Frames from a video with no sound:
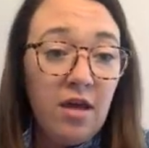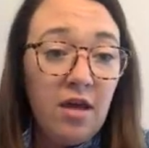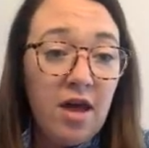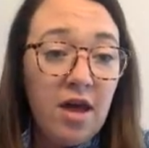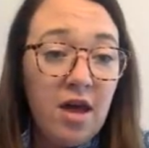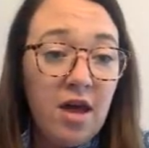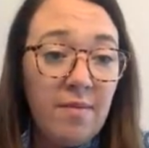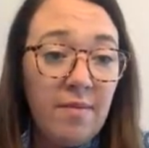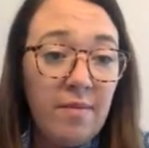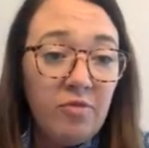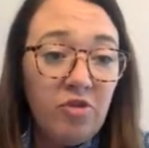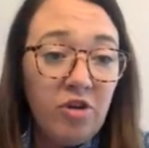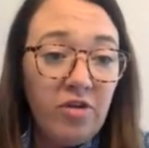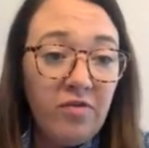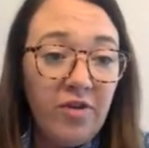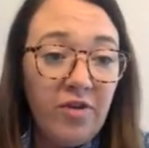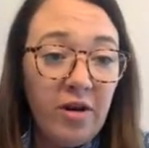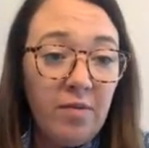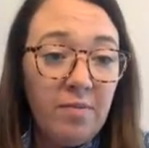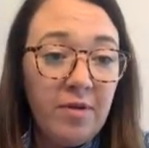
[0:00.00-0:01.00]
I'm trying
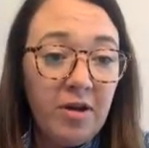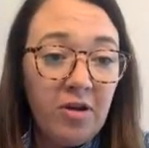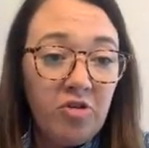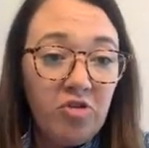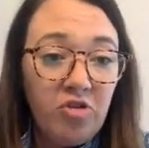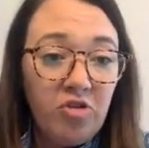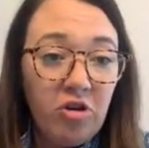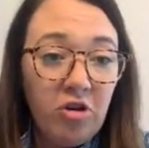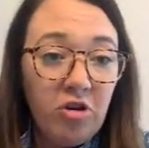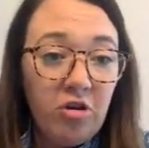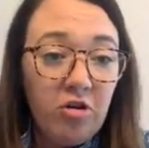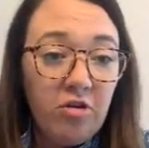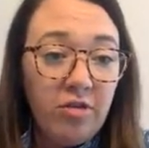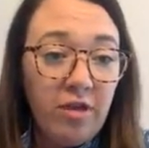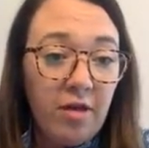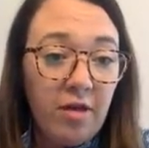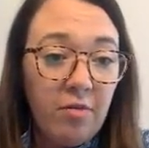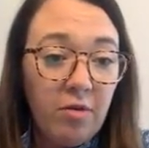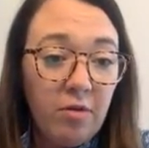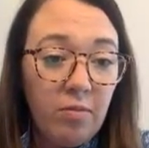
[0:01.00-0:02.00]
to find a picture
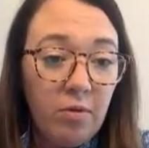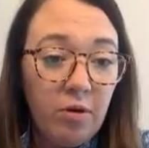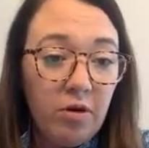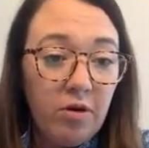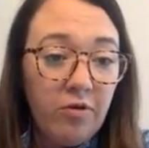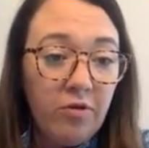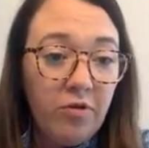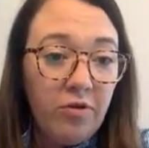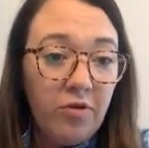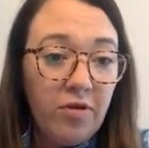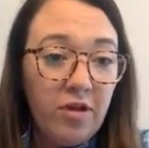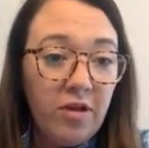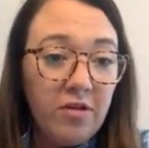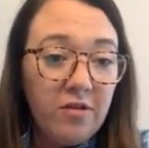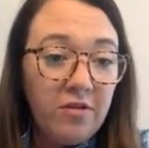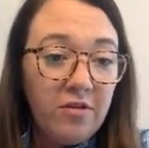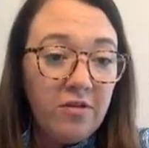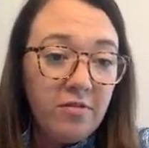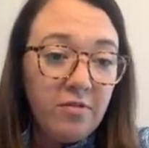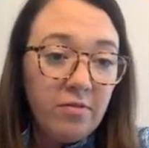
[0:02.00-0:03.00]
that would work for
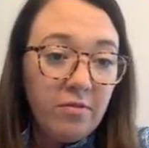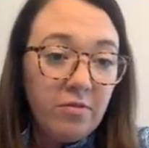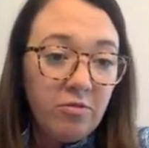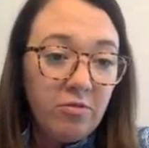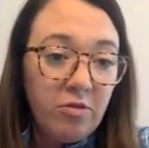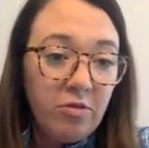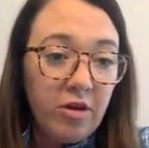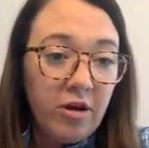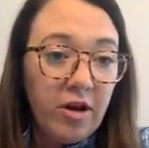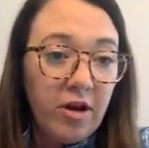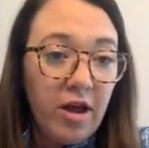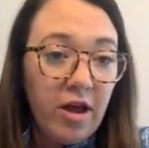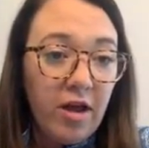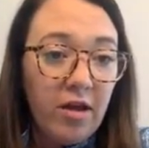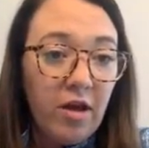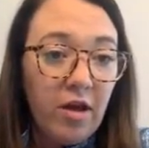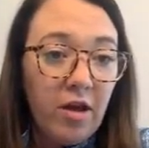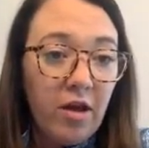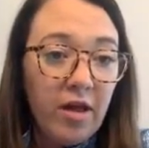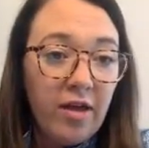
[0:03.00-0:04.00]
this. There's really not.
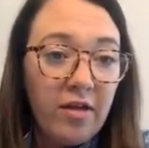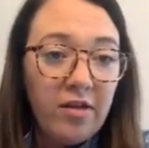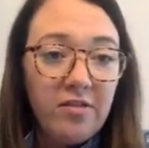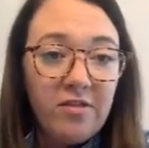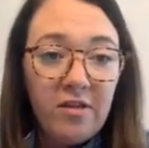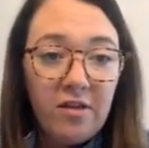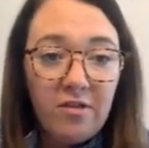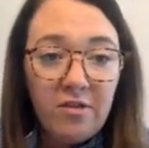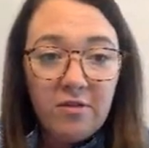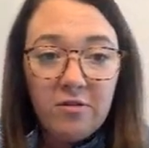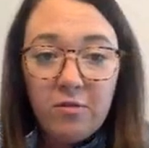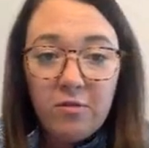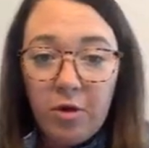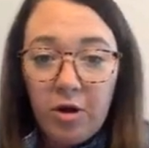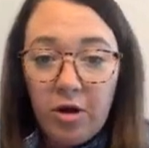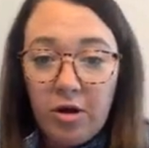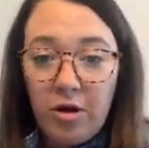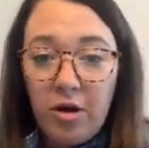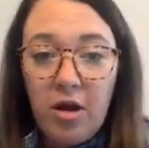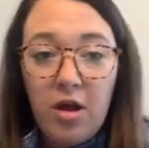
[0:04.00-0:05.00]
Okay, let's say this
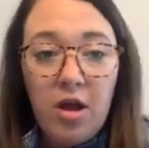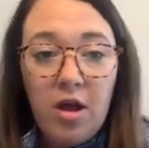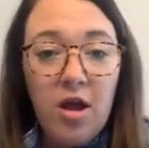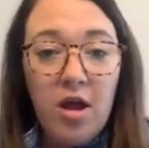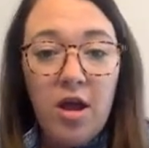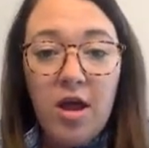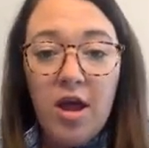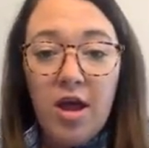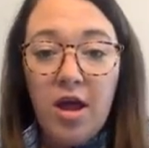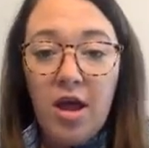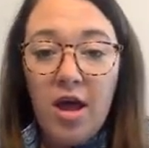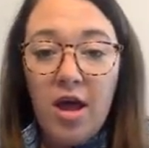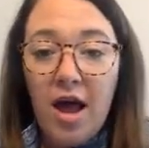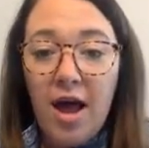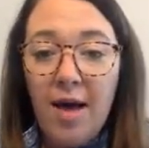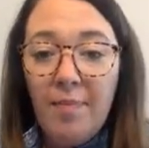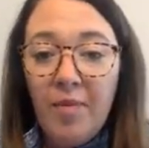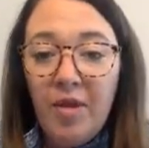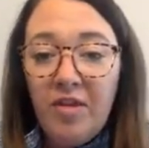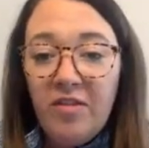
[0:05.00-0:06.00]
one.
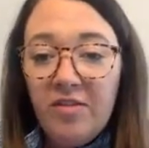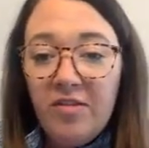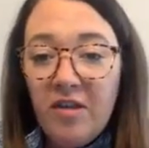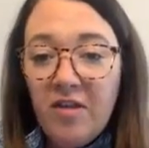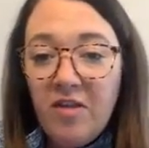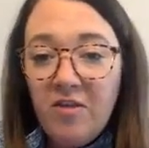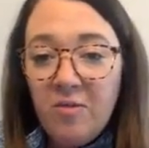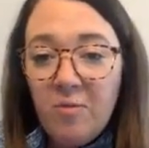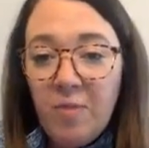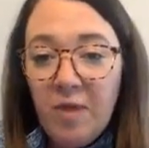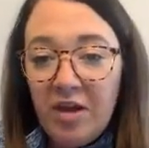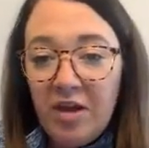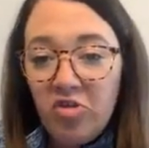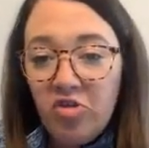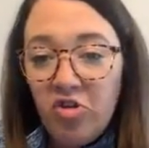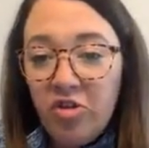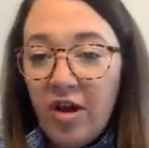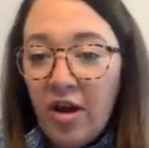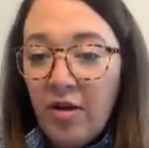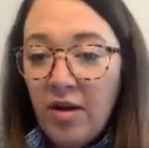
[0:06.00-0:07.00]
Let's say this
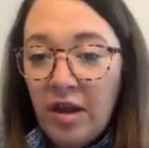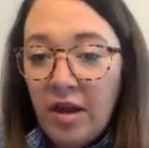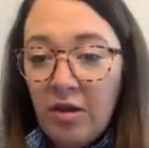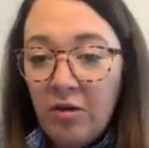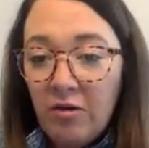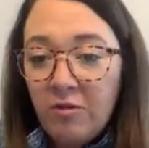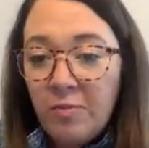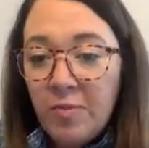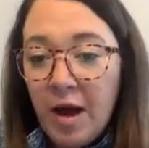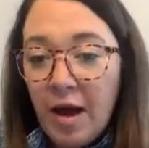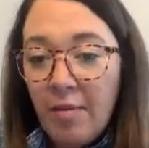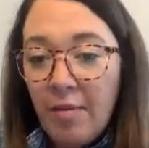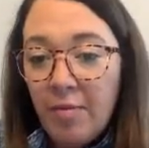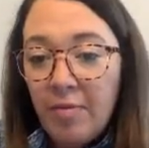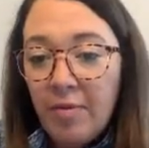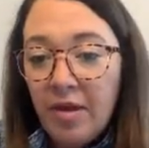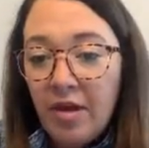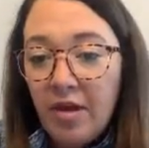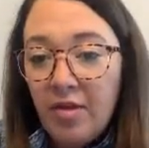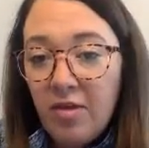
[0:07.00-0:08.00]
picture down here is
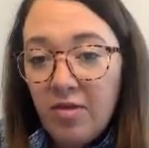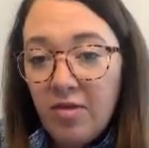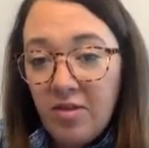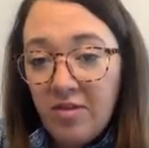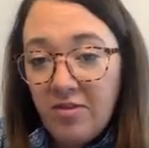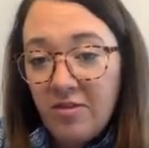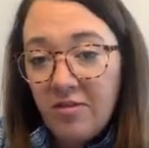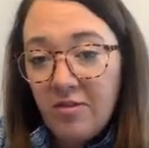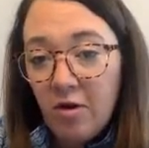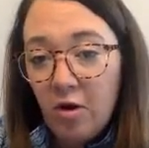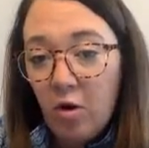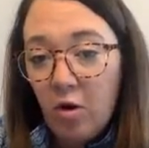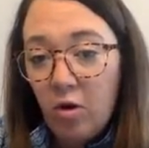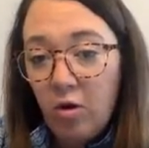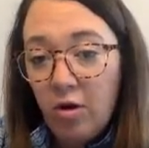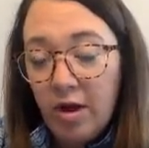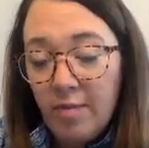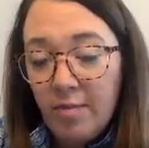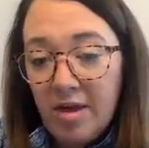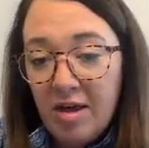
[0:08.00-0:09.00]
probably, this is a whole
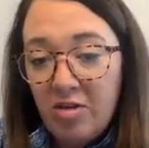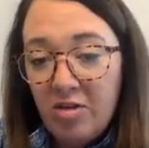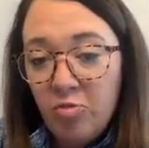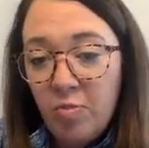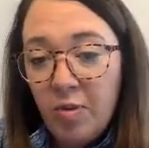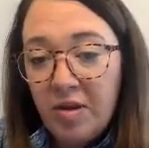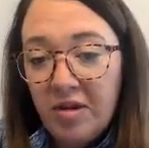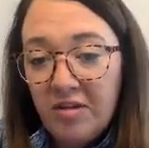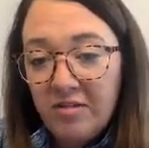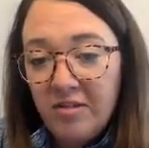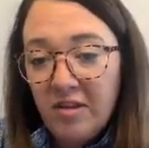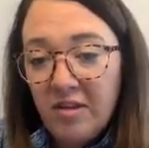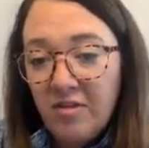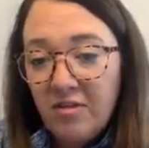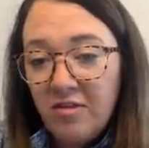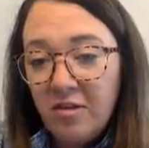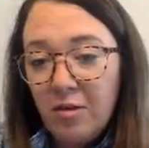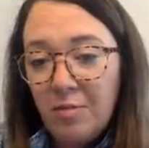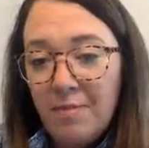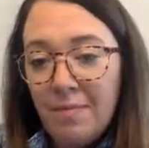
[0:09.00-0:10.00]
image, but let's say
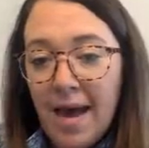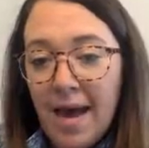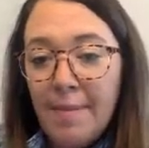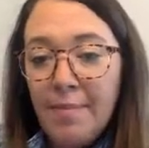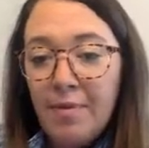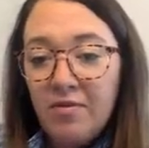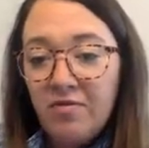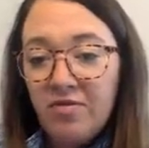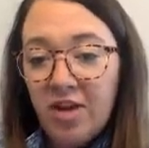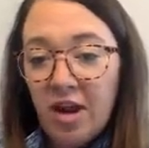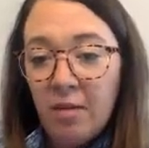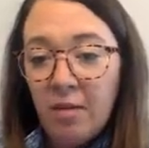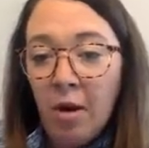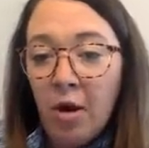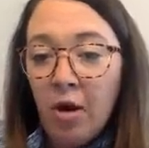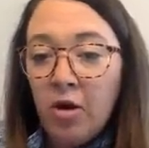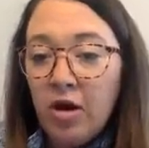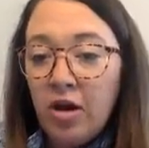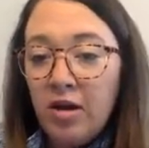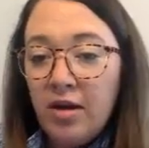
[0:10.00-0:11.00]
this little map of
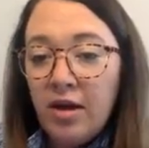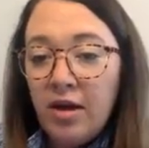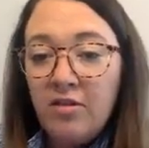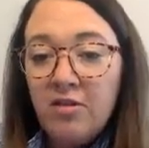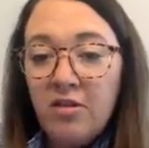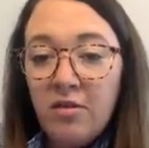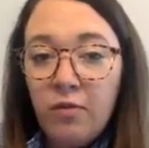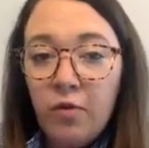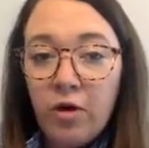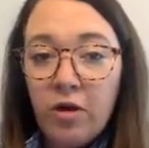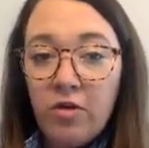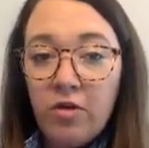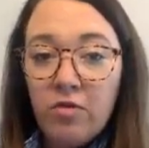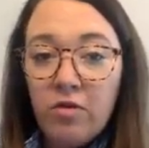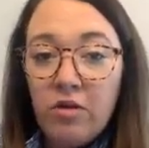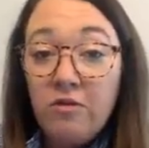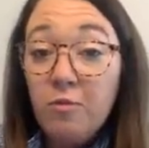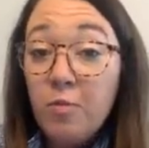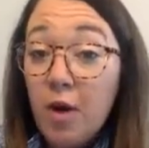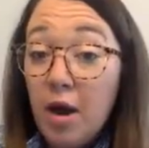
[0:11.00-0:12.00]
Denmark in
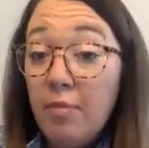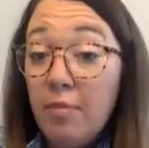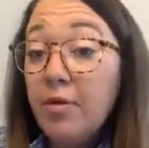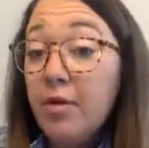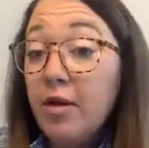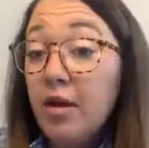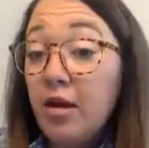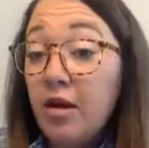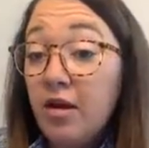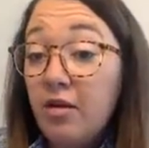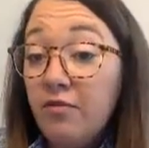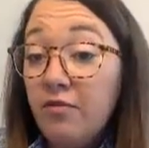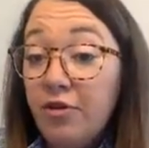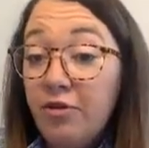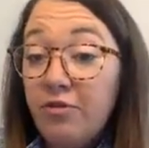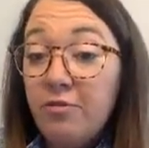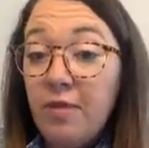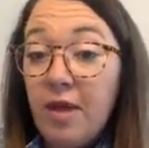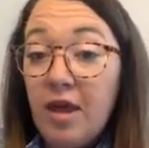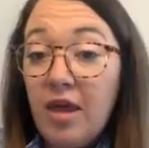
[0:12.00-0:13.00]
1943 is probably going to
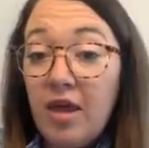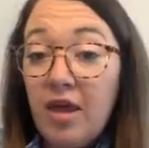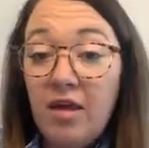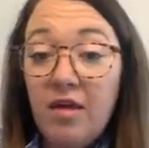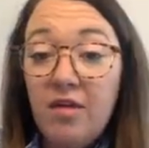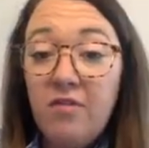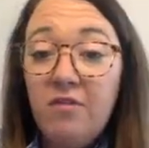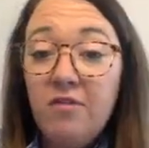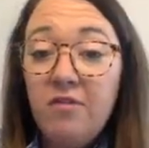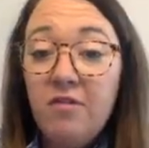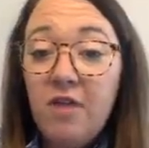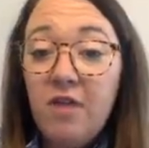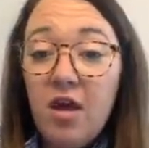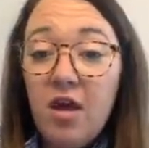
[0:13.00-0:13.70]
confuse my kids.